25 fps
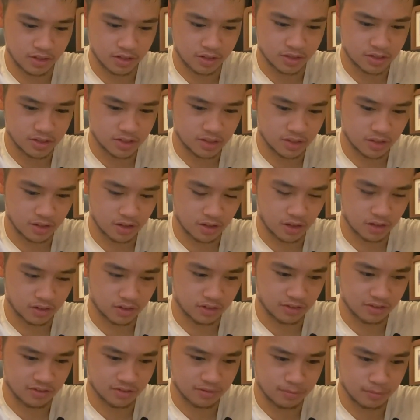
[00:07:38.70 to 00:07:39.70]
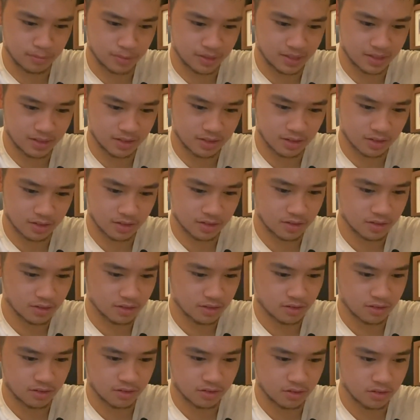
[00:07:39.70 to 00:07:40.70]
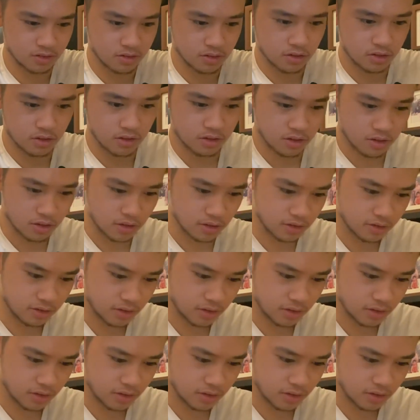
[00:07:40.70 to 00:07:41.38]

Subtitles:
can see a lot of meat. I